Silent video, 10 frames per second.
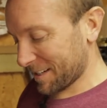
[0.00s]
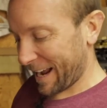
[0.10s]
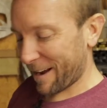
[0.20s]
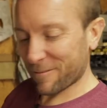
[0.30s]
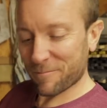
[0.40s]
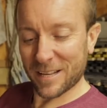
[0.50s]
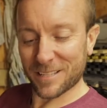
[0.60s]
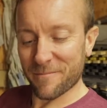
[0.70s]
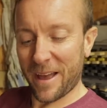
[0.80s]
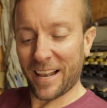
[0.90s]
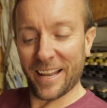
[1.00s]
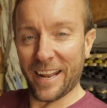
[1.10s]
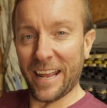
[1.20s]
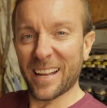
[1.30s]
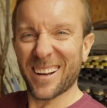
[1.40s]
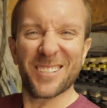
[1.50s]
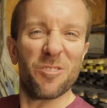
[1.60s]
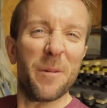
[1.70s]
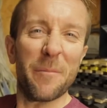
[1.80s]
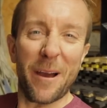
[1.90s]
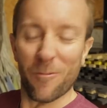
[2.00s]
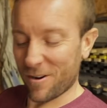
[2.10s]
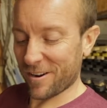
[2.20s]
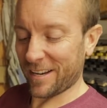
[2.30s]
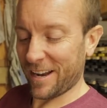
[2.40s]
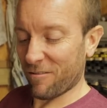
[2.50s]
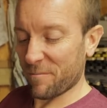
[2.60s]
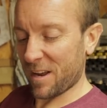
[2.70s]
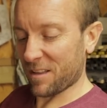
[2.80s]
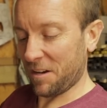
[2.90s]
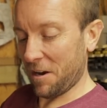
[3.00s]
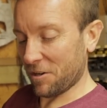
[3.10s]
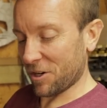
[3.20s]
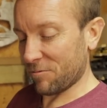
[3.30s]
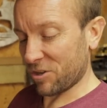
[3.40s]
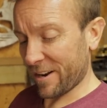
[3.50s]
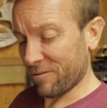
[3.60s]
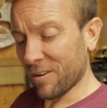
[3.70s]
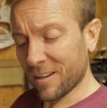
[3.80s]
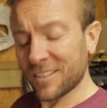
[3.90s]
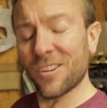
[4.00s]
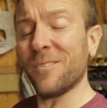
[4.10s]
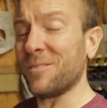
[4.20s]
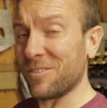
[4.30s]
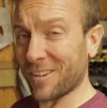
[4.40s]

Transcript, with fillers: hat with bits of metal in it. I do all my metal work in here on my other YouTube channel, Times of